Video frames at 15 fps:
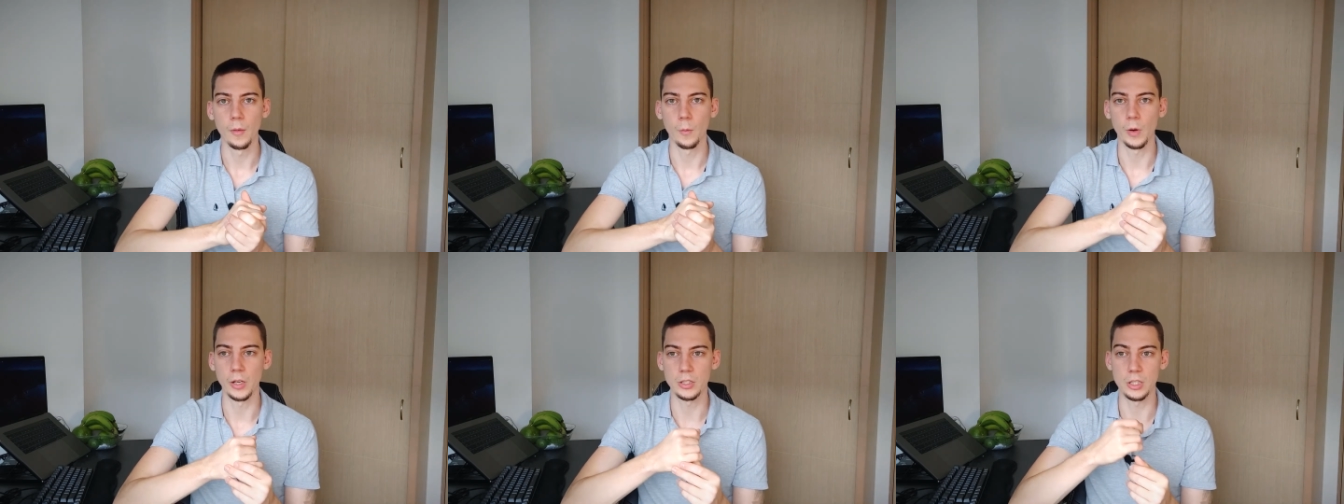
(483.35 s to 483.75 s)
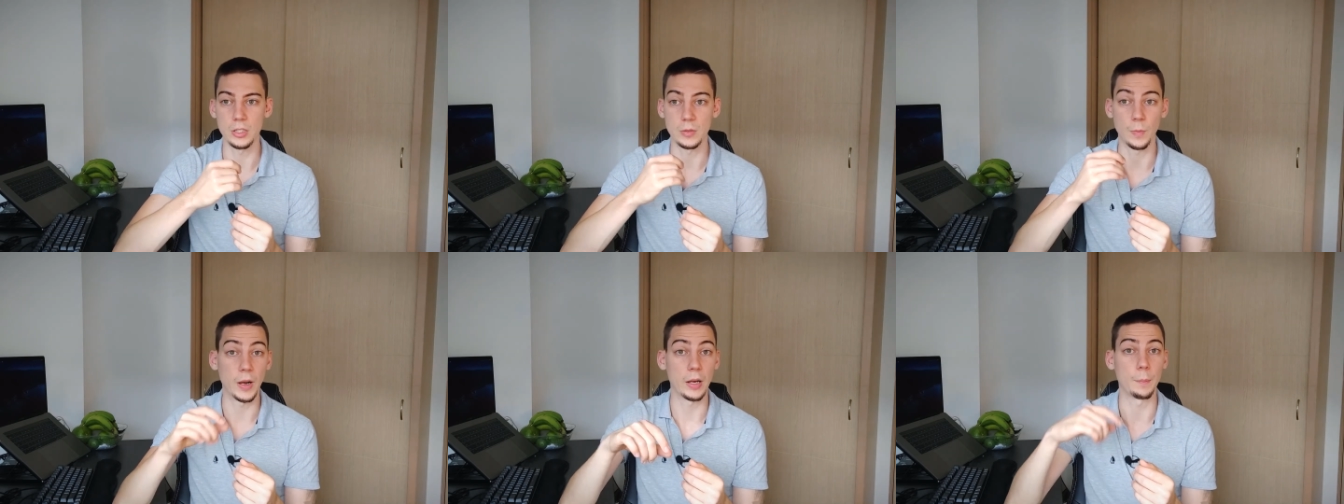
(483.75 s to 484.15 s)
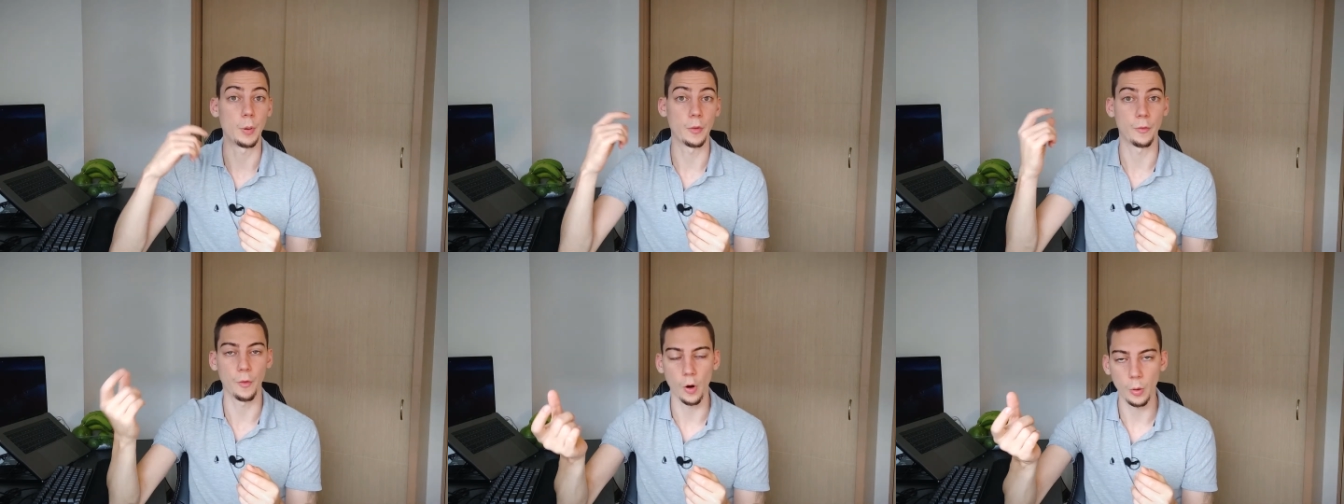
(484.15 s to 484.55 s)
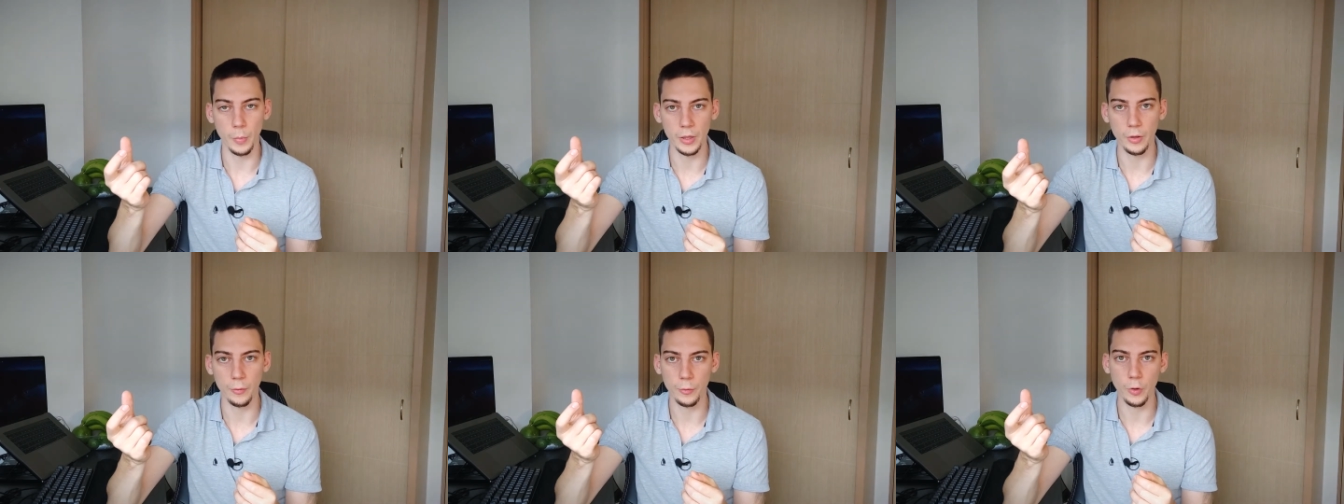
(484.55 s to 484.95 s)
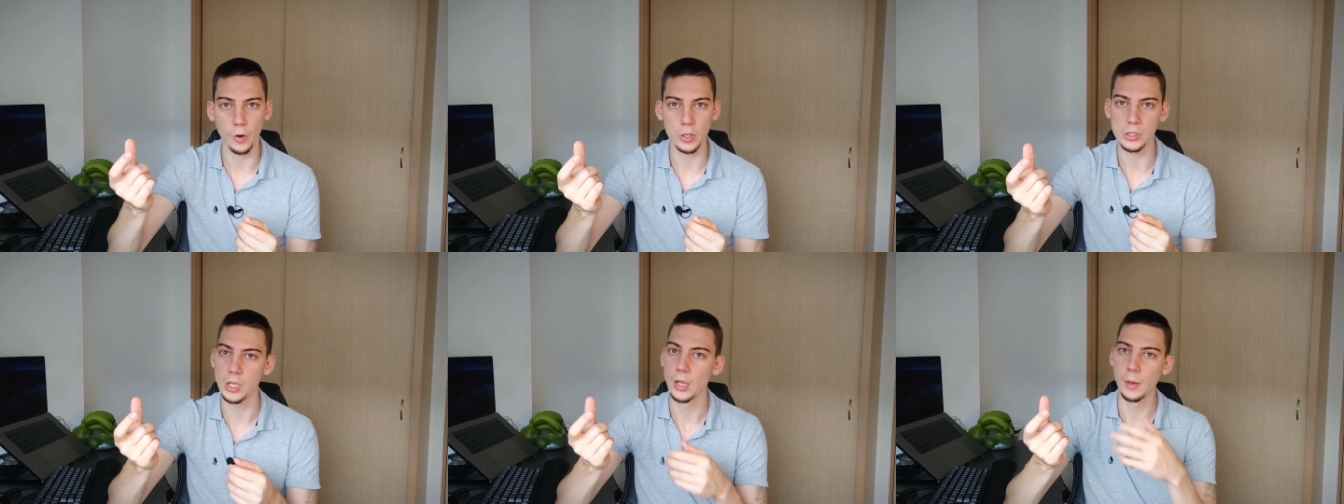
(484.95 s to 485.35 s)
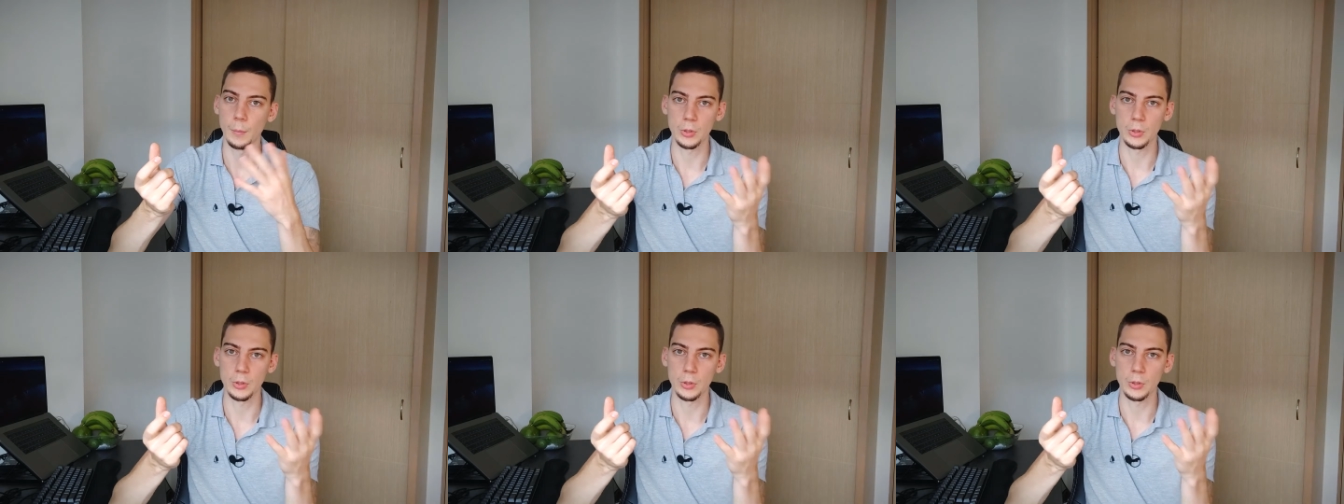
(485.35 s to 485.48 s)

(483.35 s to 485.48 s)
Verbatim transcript: which is very performant, of course,